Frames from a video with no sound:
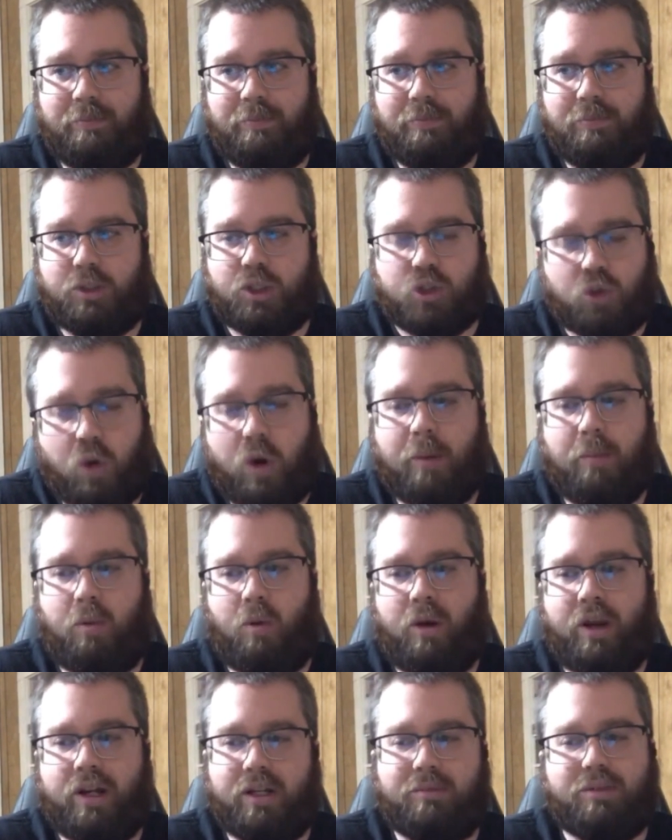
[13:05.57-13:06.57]
story
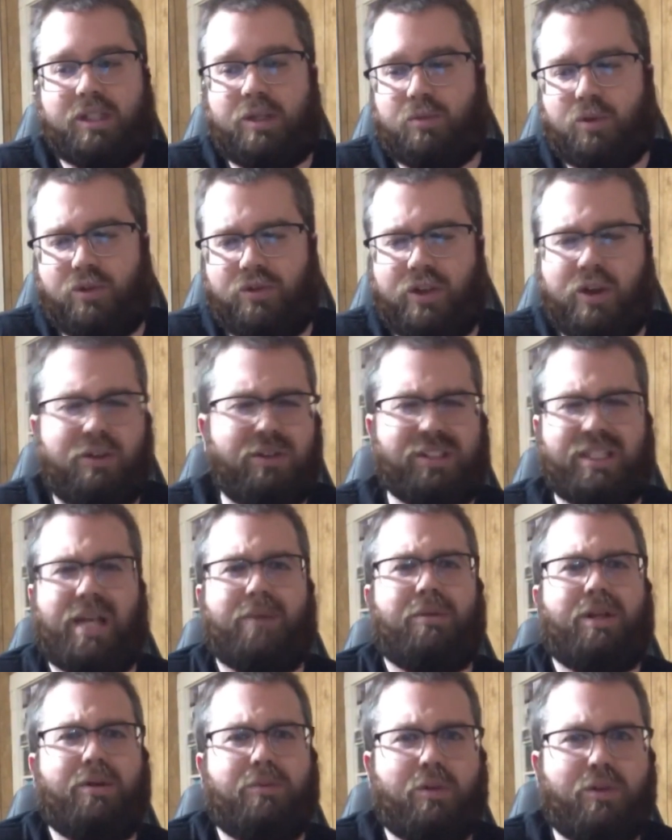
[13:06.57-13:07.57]
point. I almost said reveal. It's not
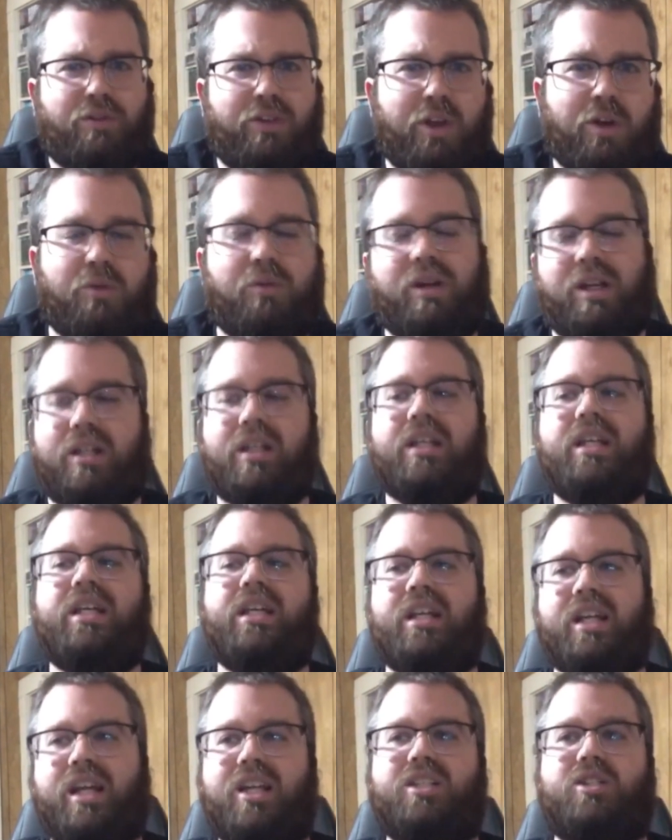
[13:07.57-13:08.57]
really a reveal.
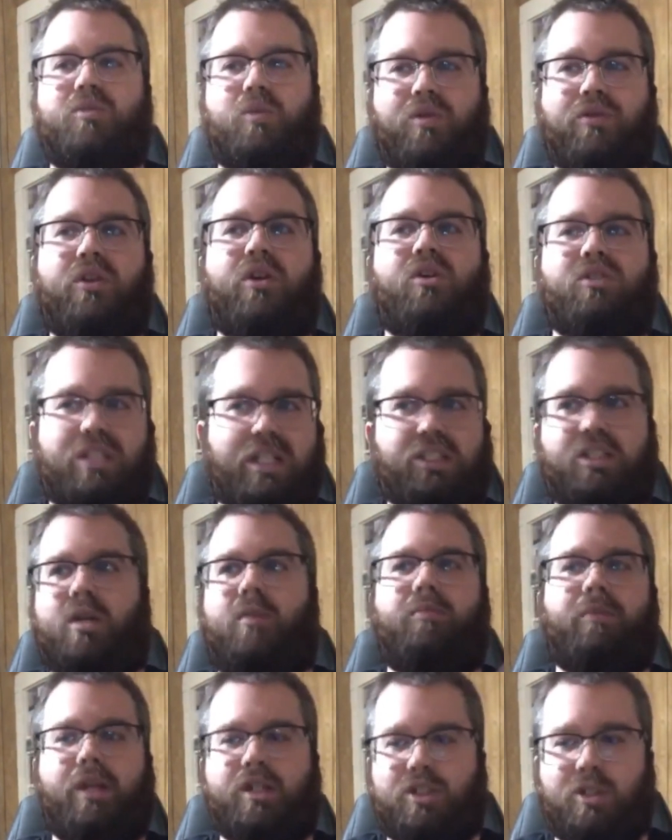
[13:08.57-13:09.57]
Because the reveal is like
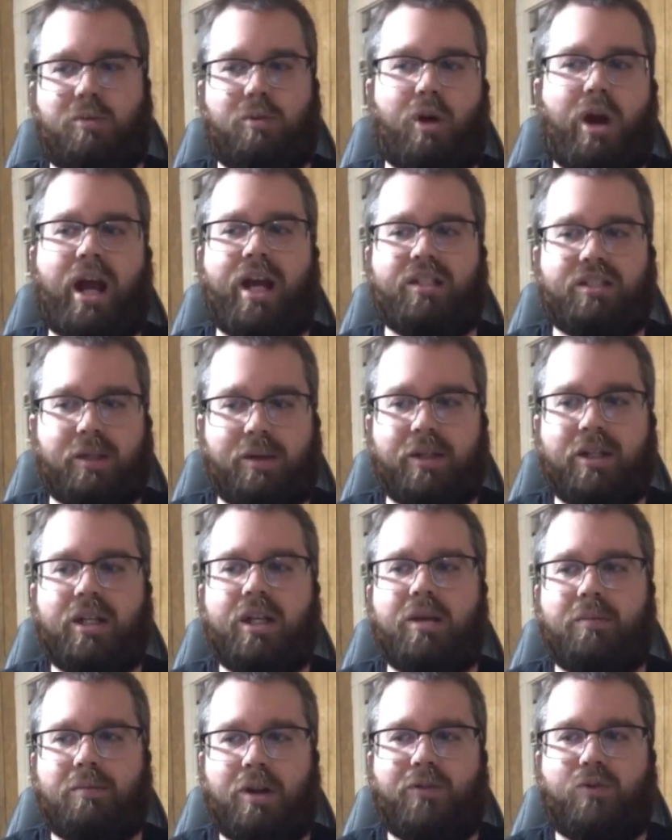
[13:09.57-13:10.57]
some big surprise. Like,
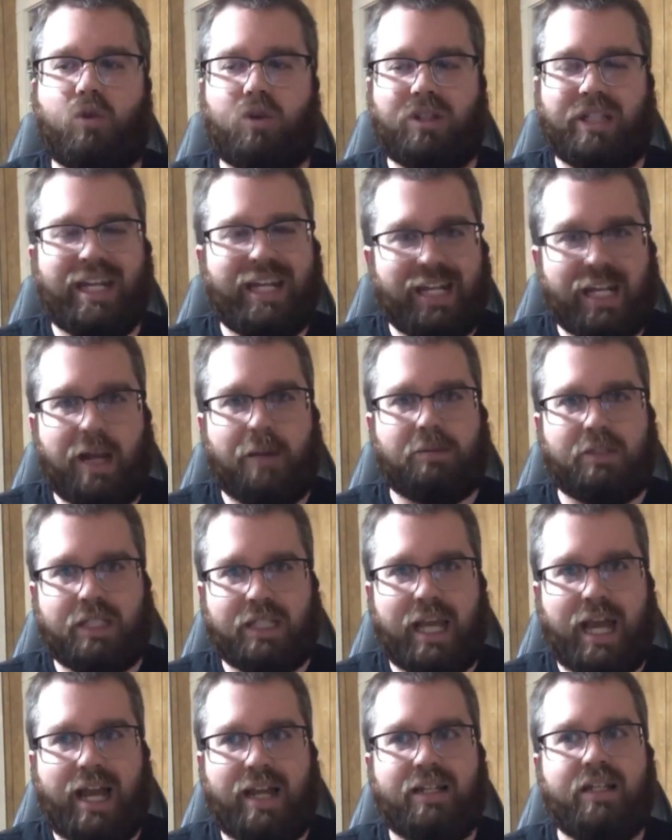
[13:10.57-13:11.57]
but if we're leading up to
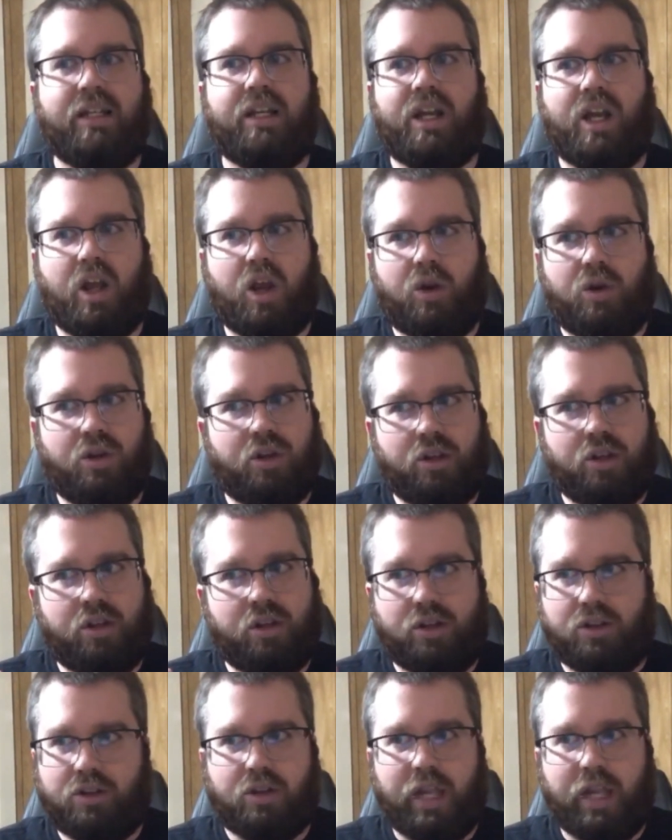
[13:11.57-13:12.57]
that and
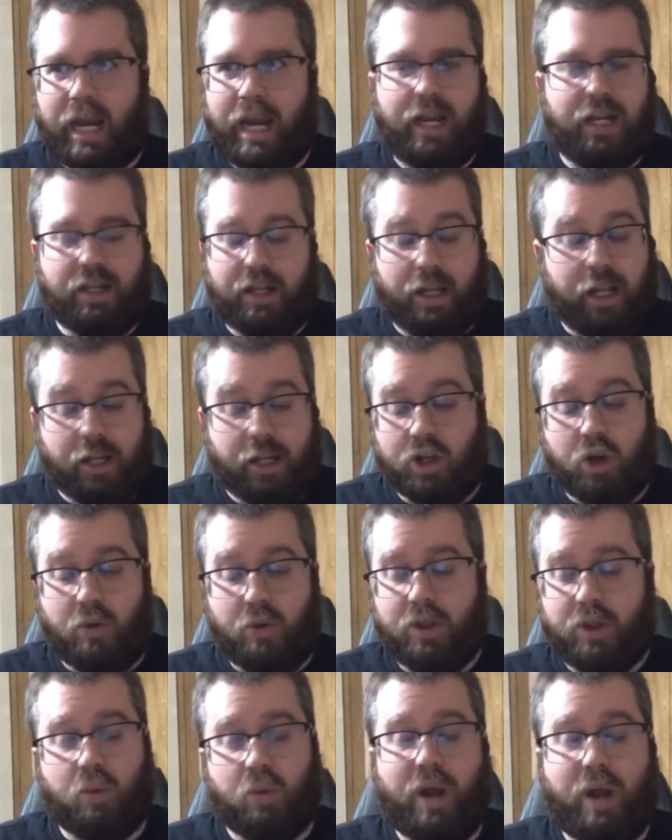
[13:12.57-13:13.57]
it could go
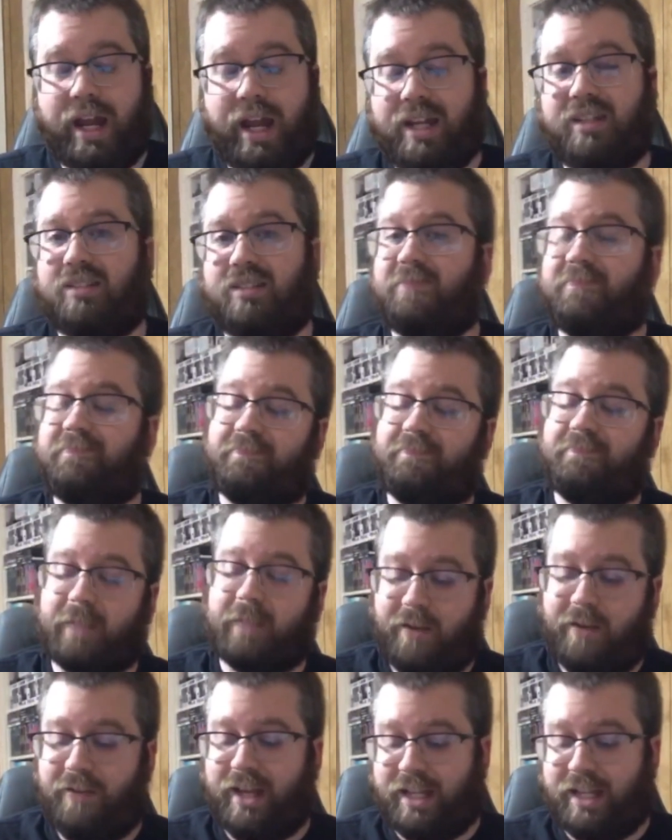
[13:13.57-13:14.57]
either way,
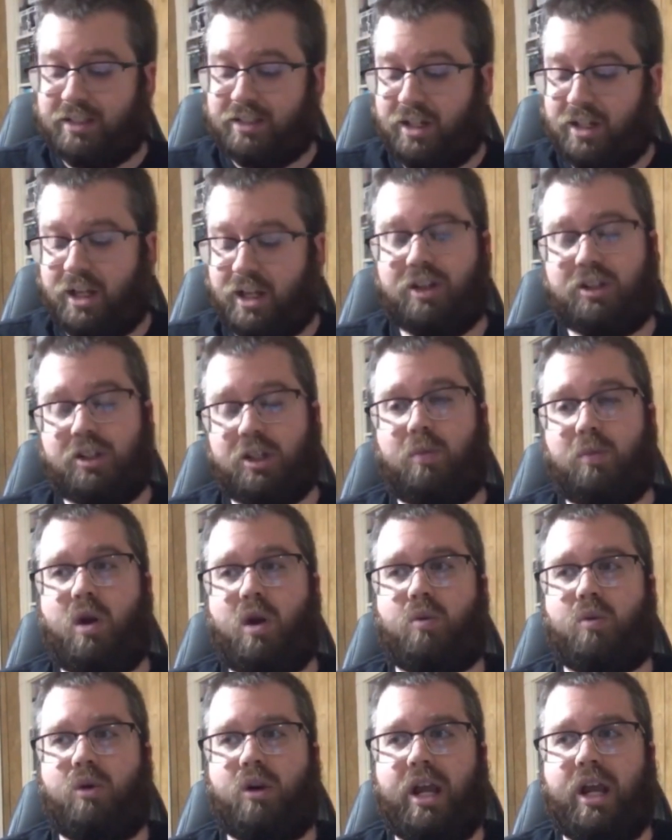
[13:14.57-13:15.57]
I feel like it's going to get to the
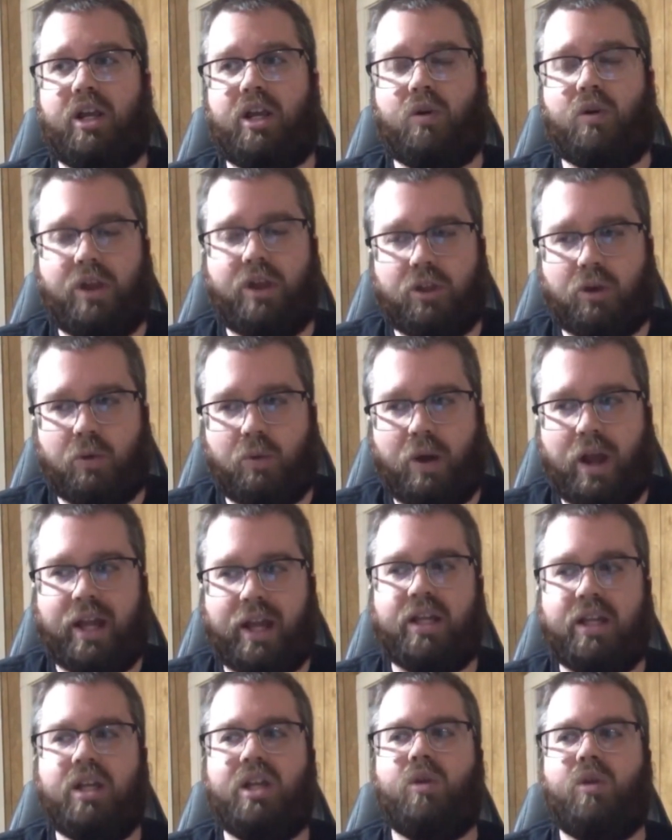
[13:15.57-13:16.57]
point where it can go either
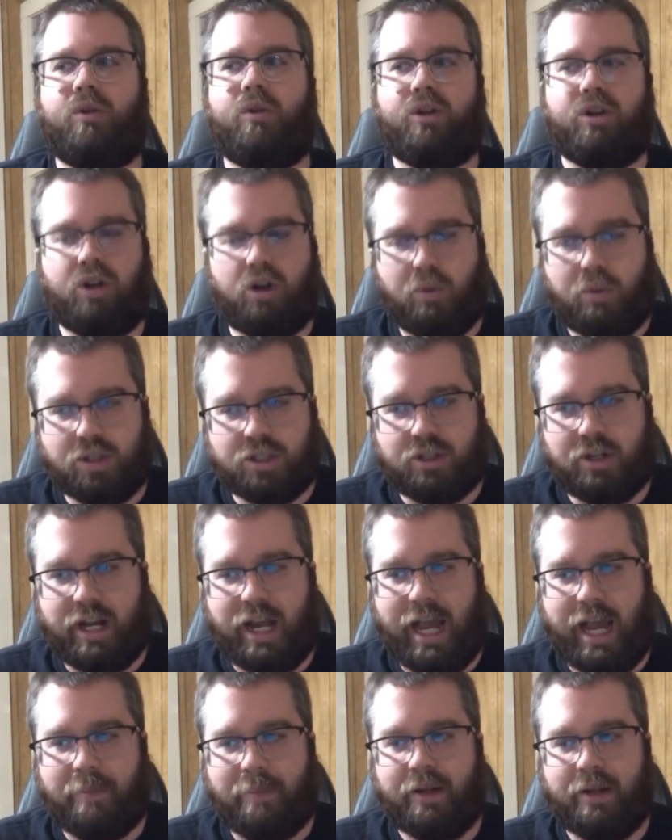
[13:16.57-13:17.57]
way. We don't know what's going to
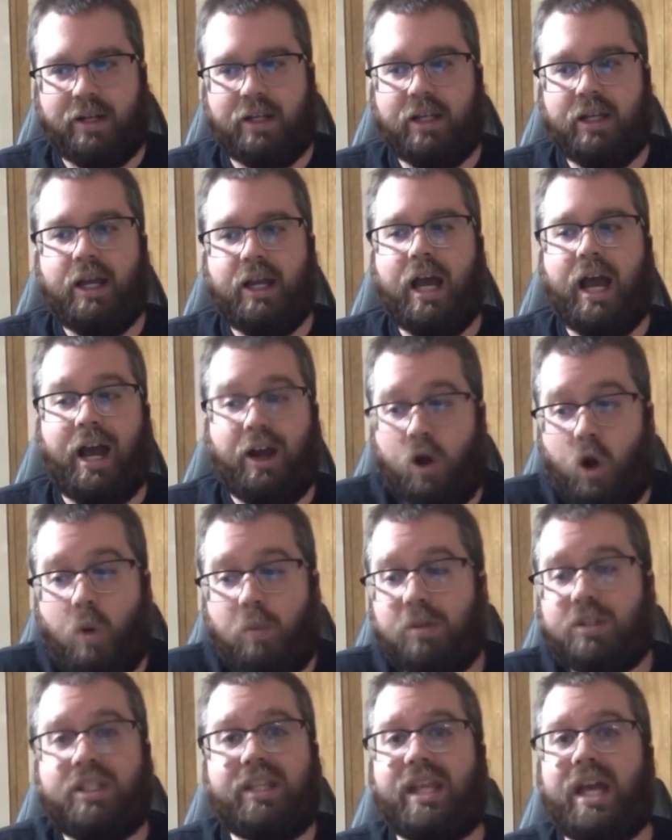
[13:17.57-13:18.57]
happen. I hope
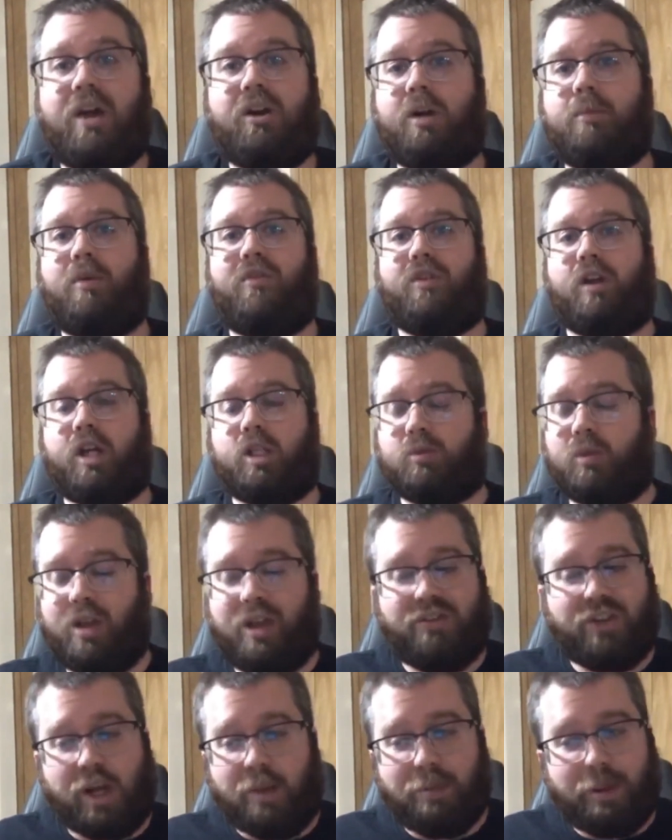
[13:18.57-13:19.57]
we see the outcome of it because we only
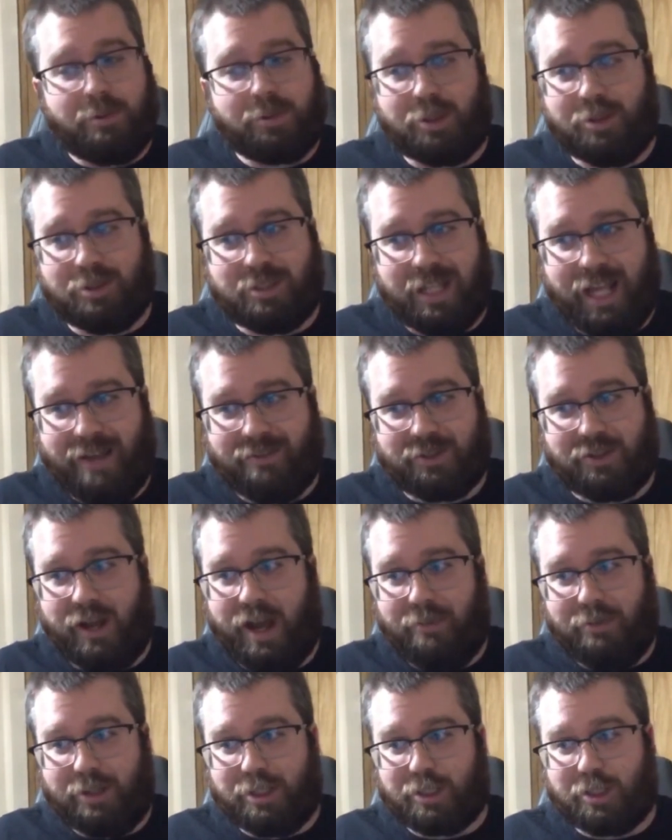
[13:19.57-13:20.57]
have a couple episodes left. So I
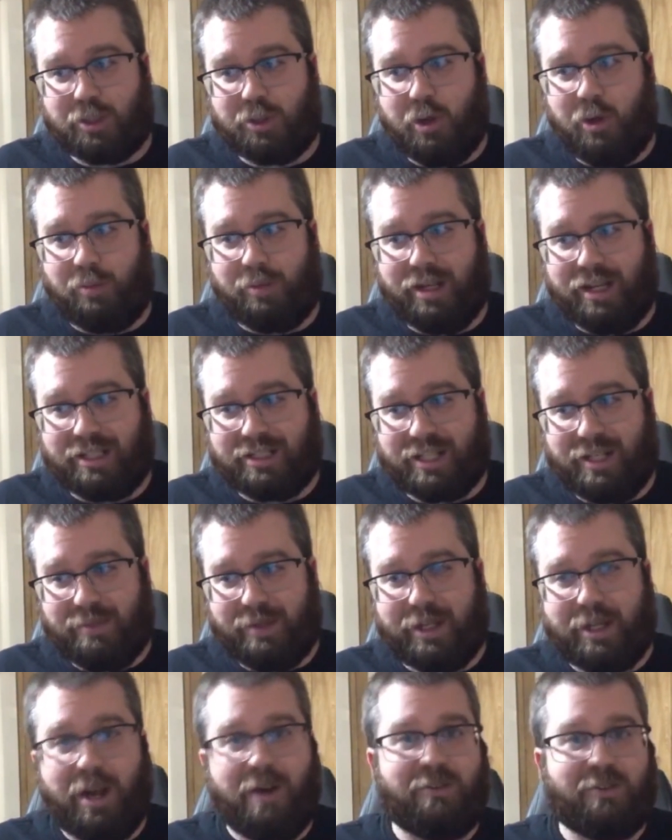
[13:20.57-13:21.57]
would assume that it's going to
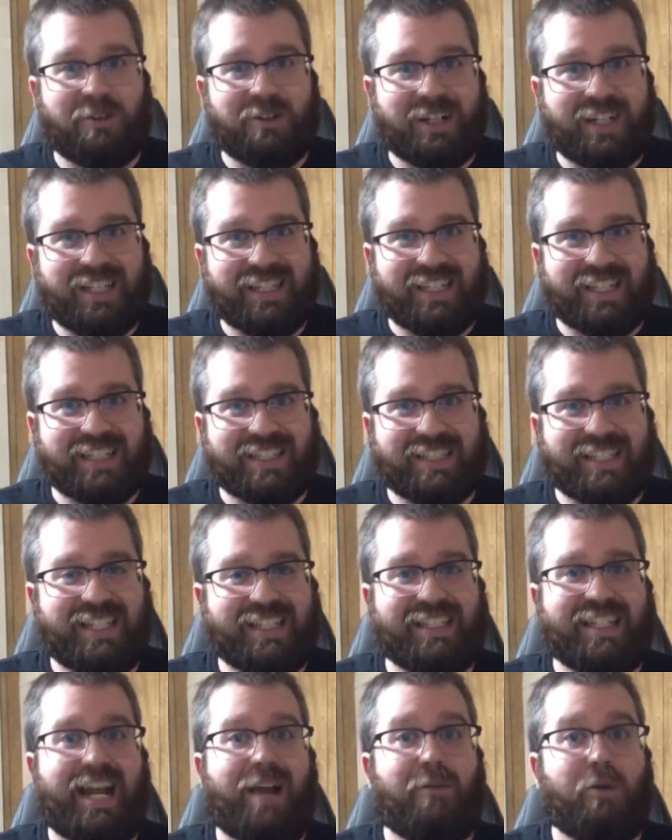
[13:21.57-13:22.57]
be covered in this
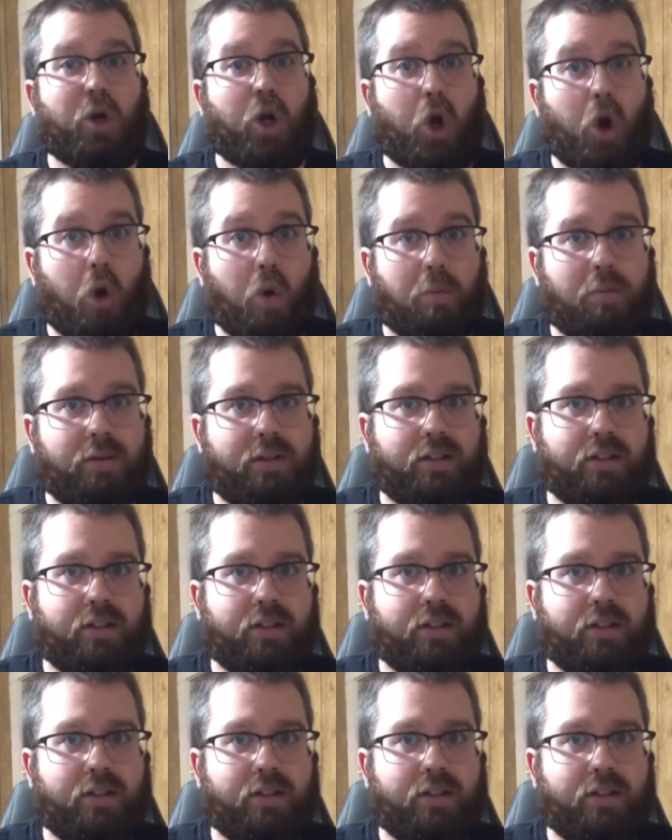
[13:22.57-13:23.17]
season. I would hope.